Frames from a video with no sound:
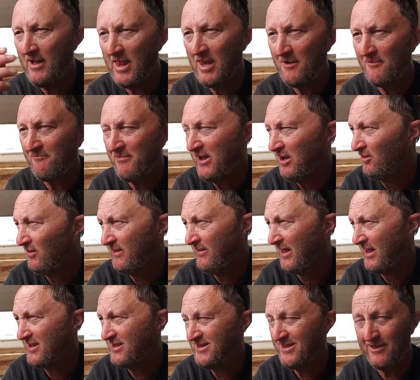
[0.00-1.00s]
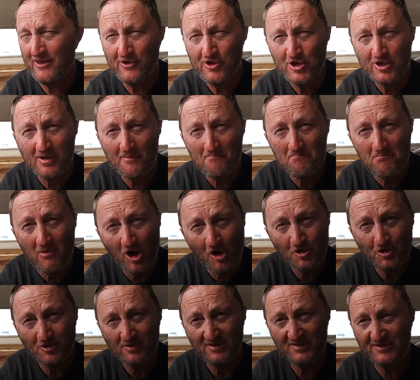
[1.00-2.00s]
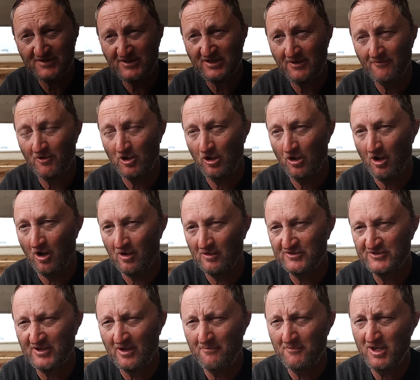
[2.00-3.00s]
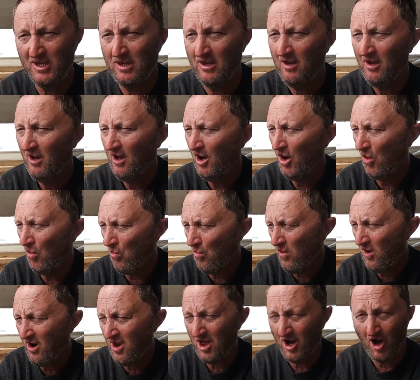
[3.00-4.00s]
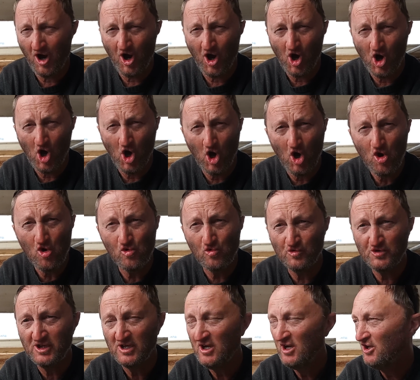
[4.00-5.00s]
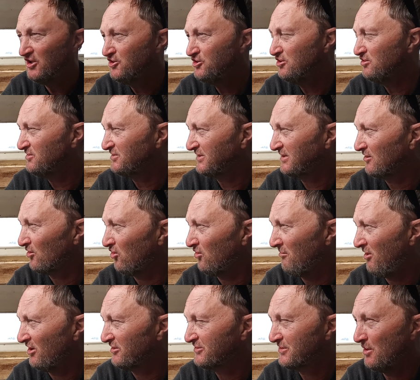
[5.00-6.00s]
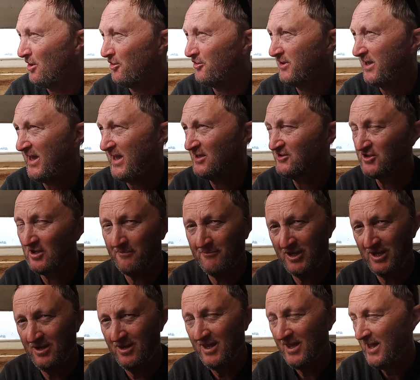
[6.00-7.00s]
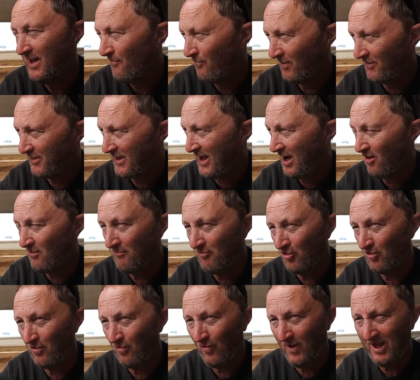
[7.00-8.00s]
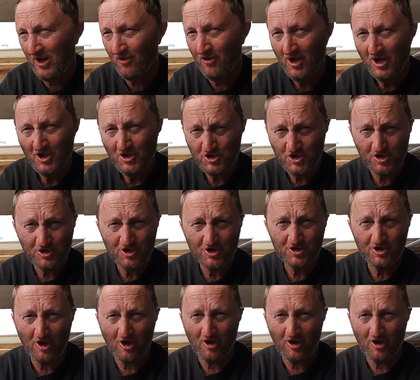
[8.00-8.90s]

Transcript: apparently you can motor at 7 knots. I mean, what a hoot. using almost no gas. I mean, with outboard, well, you could go